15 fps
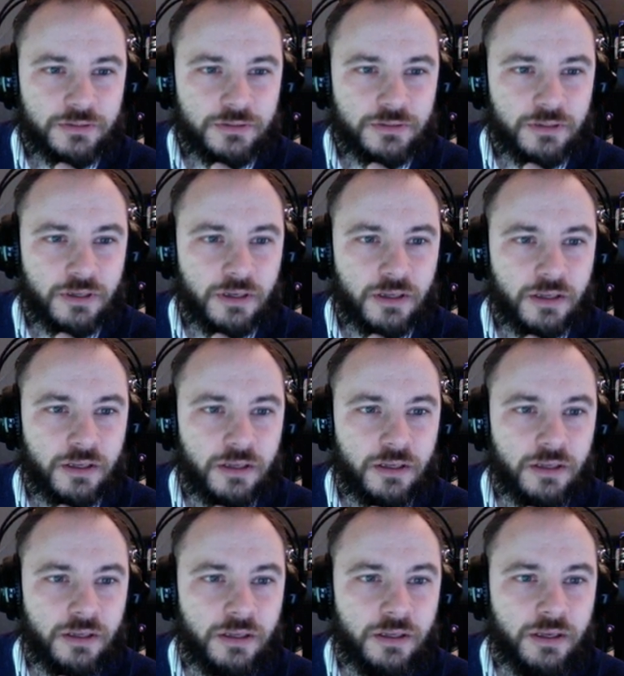
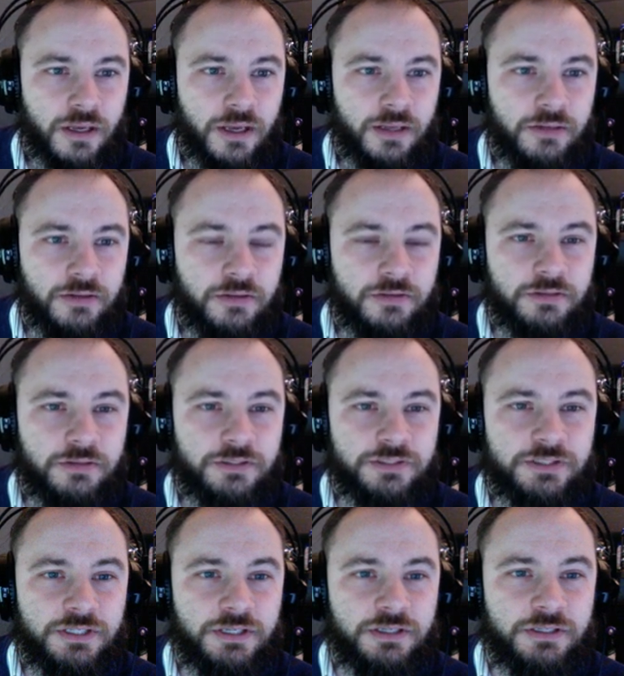Uh, Aditya
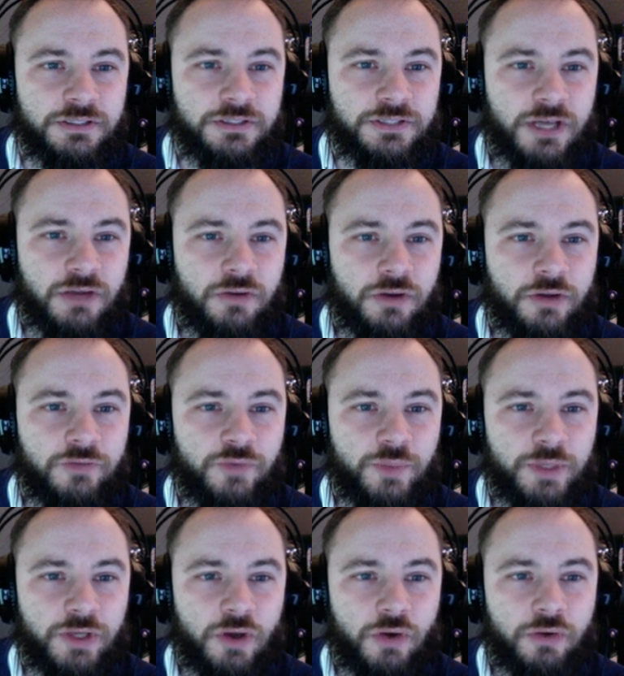says, how long have you been
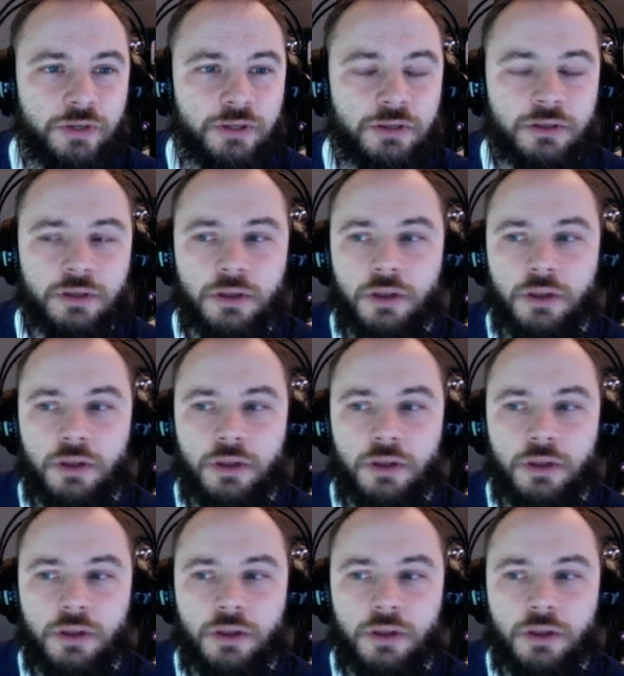coding?